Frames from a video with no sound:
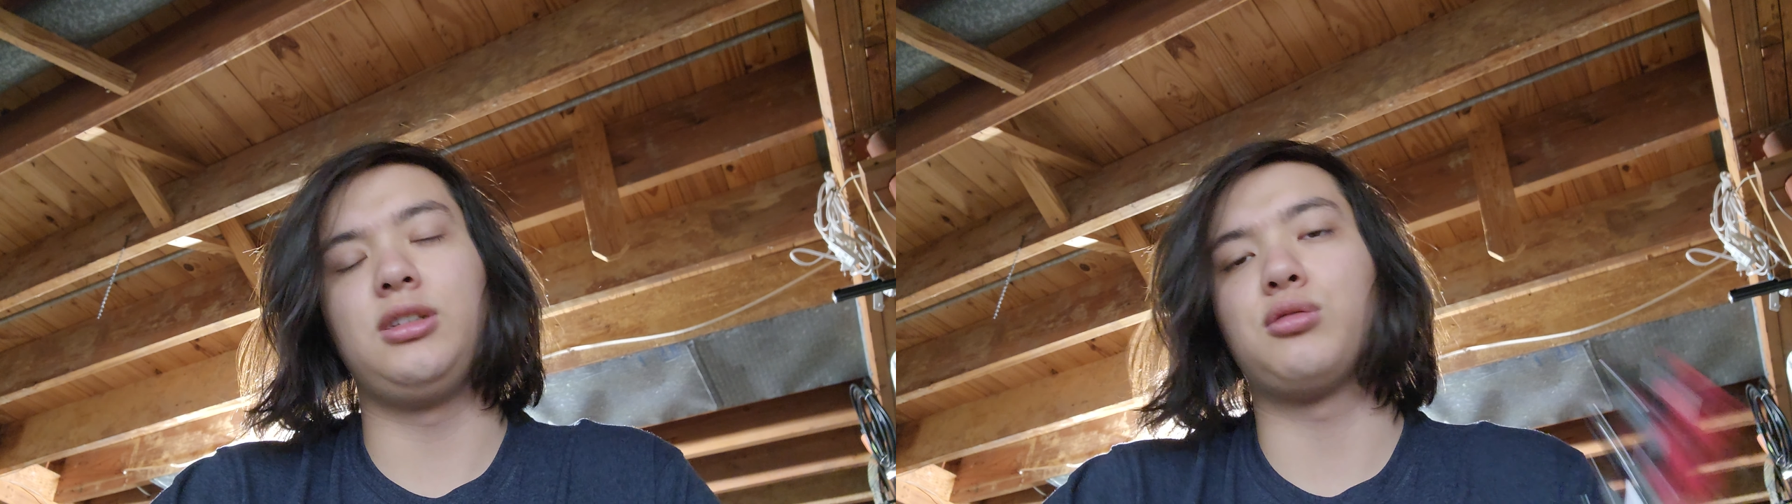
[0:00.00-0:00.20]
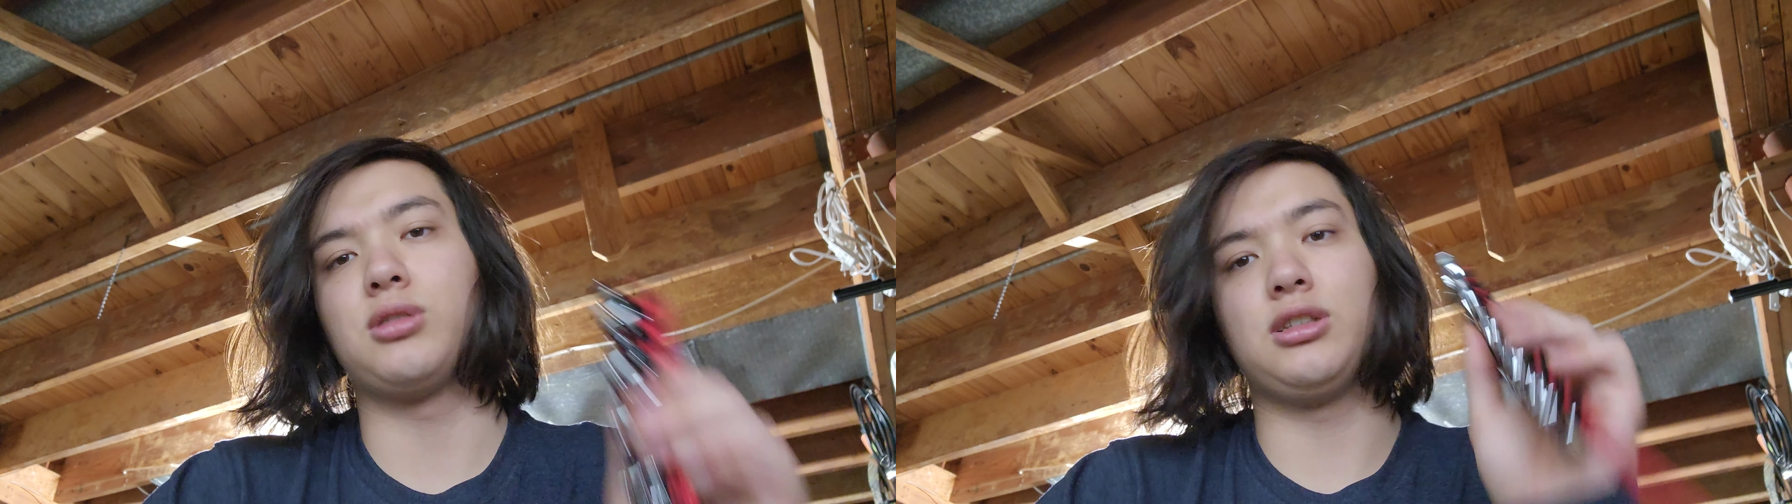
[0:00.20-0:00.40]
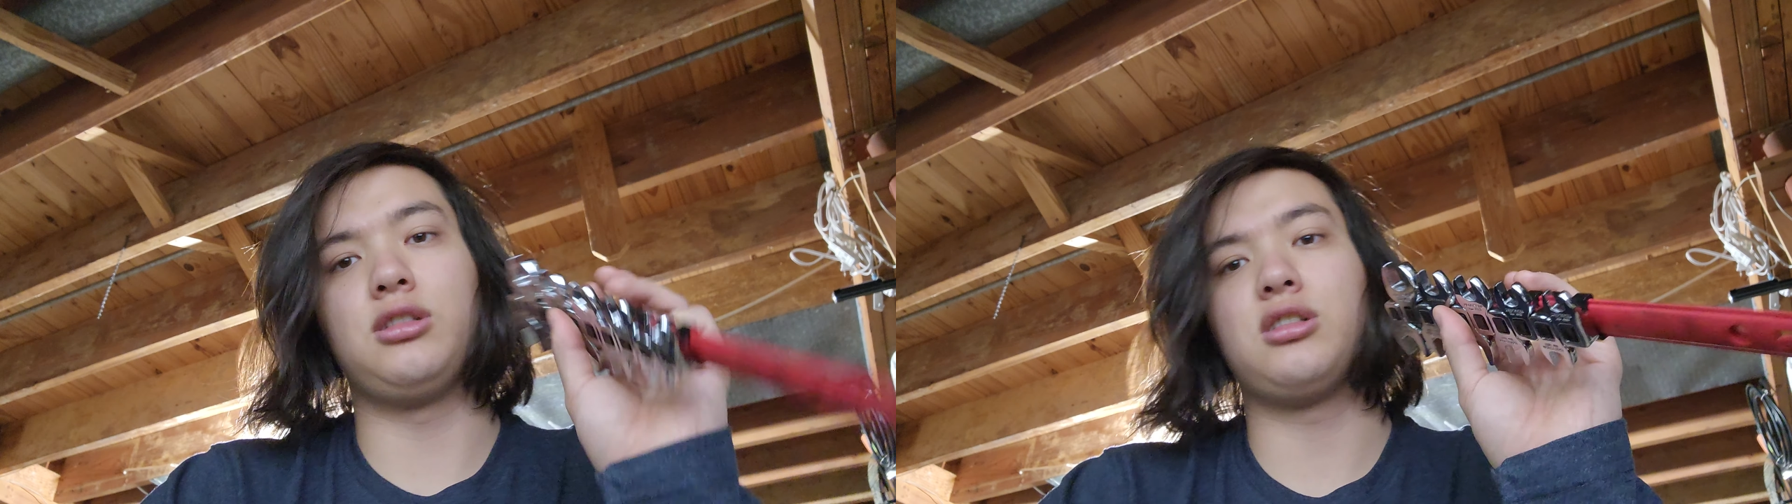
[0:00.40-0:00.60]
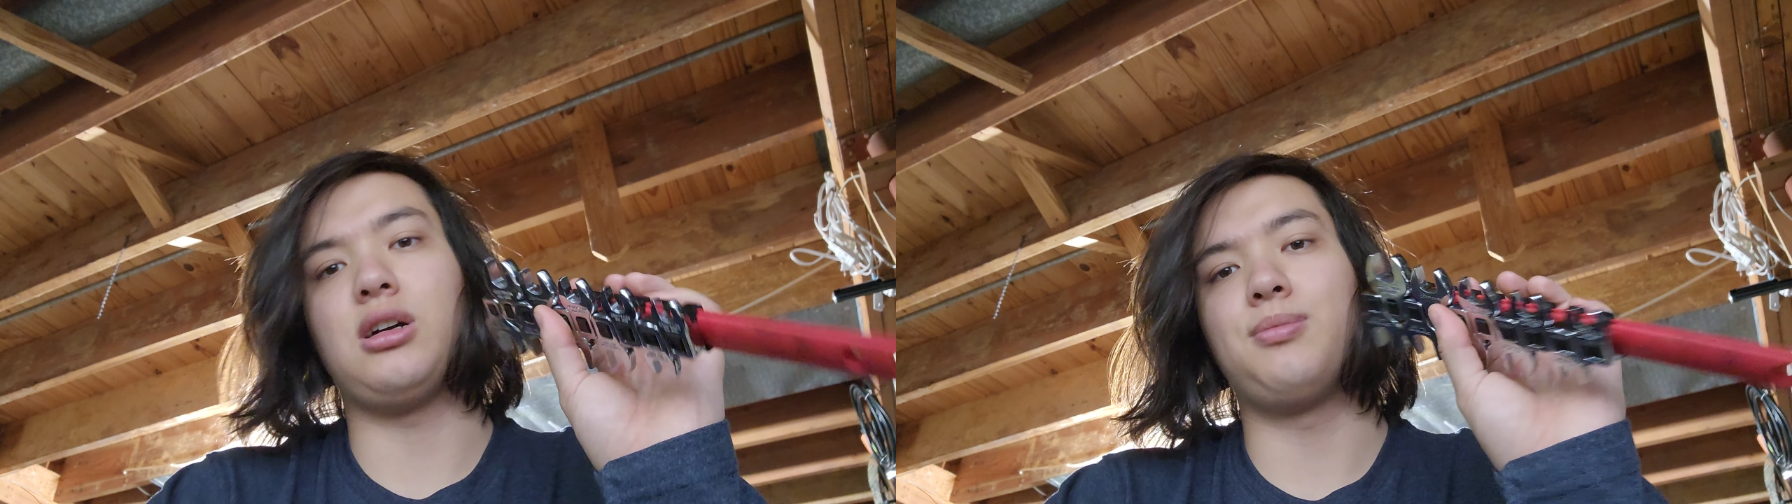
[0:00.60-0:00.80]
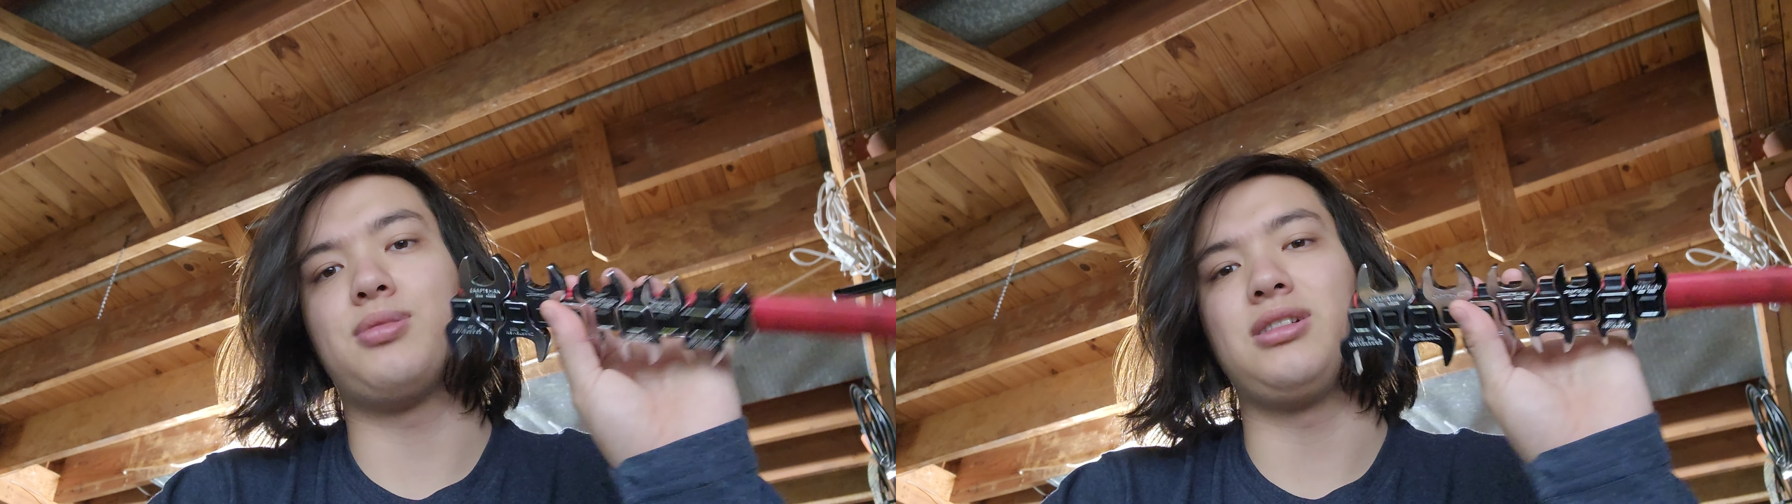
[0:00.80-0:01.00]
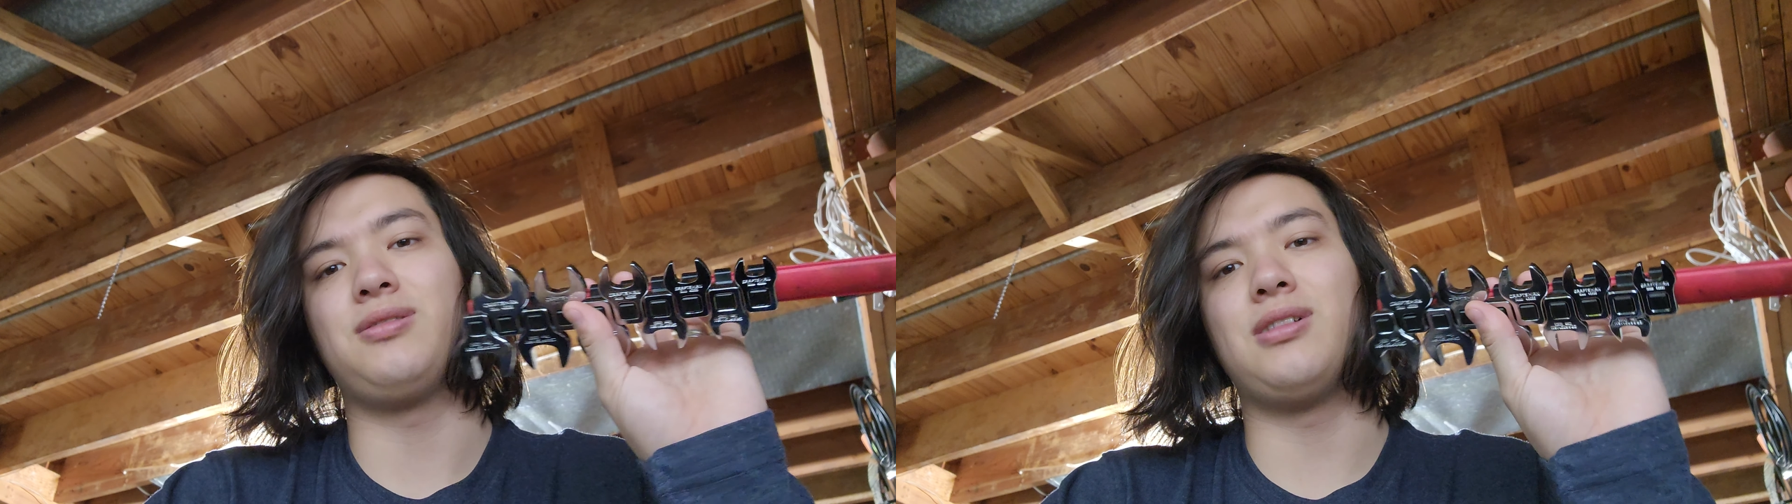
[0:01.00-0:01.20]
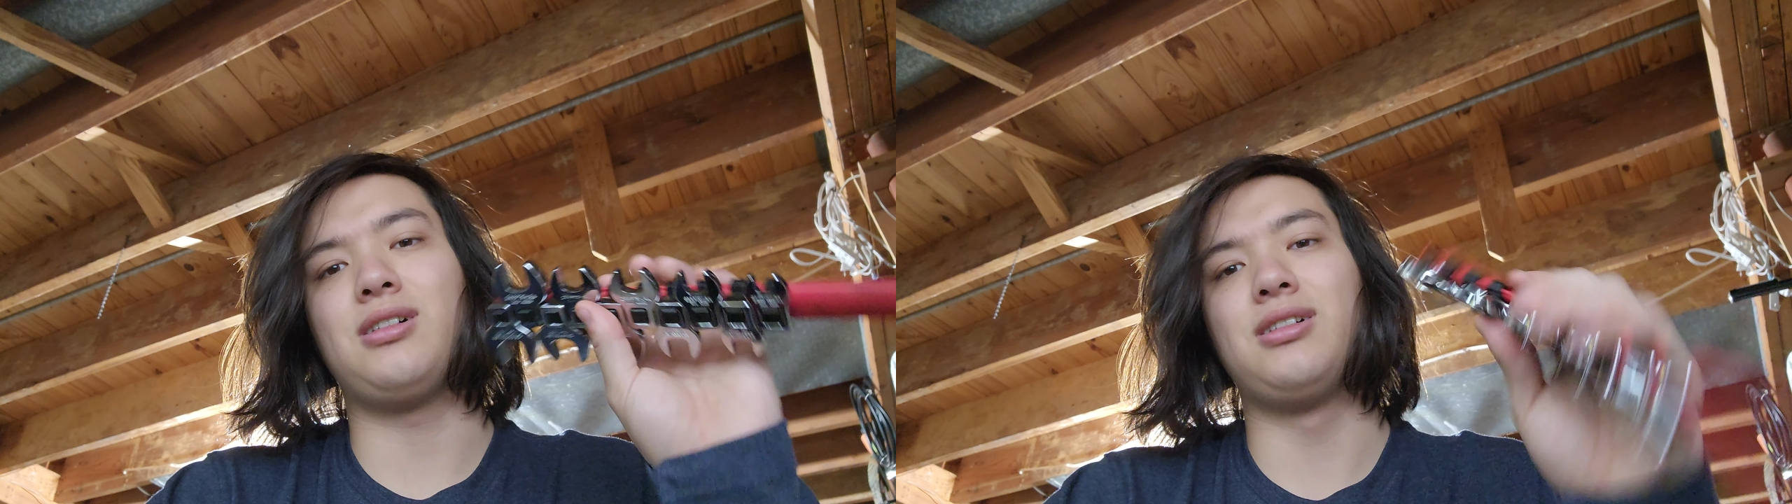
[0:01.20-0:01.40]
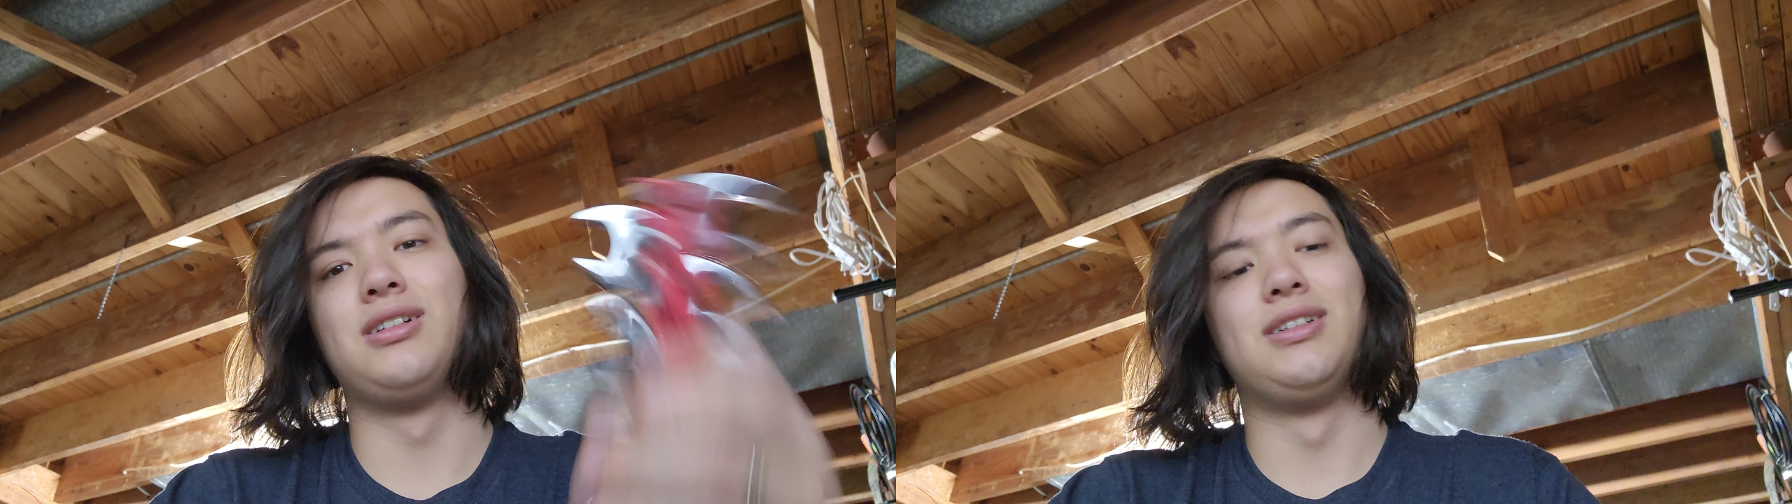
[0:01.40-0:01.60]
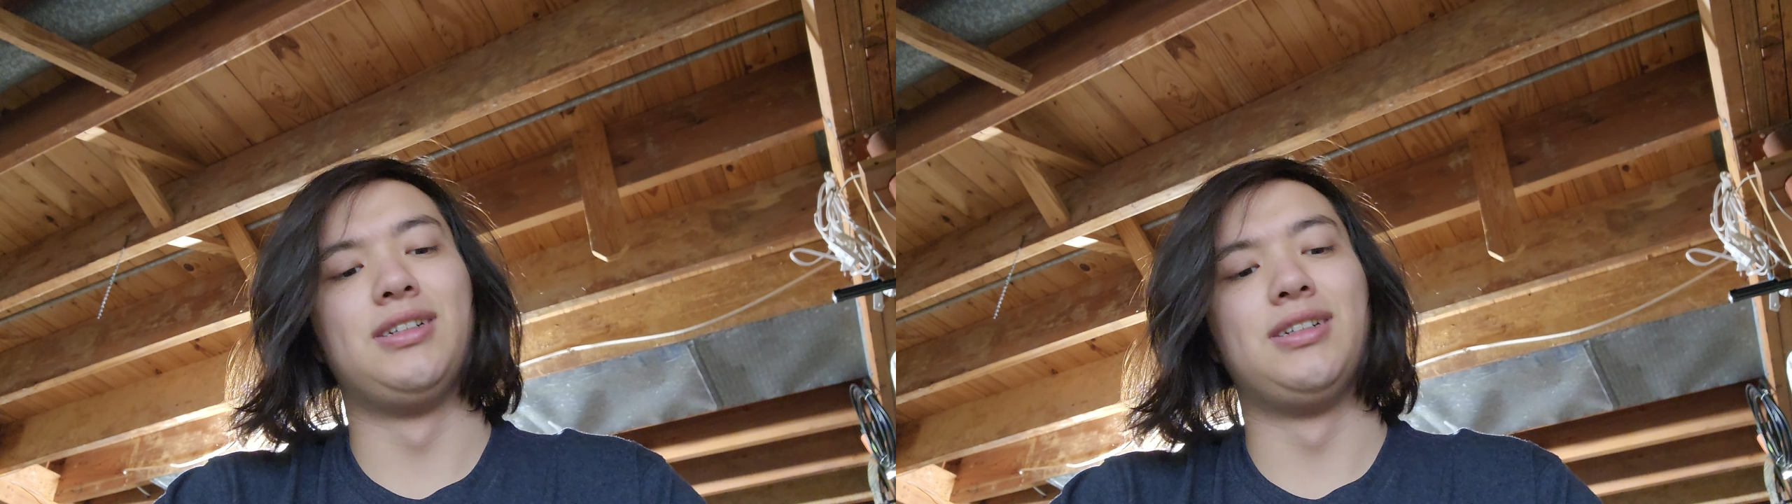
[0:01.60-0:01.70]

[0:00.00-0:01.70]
These were did the job pretty well.